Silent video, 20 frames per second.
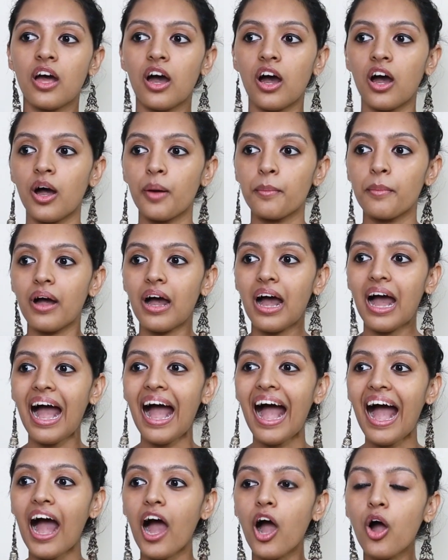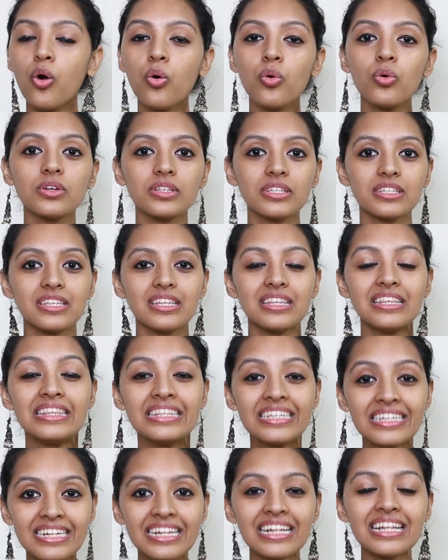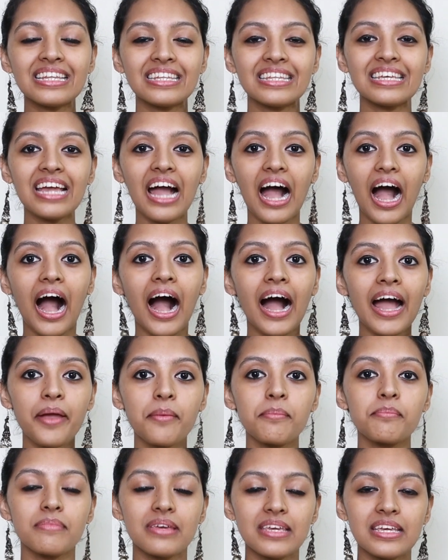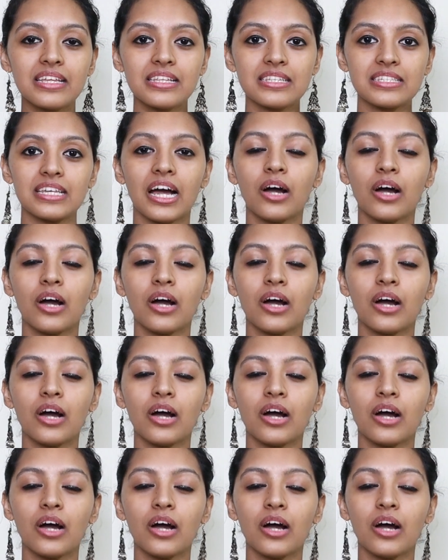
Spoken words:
how little the I means,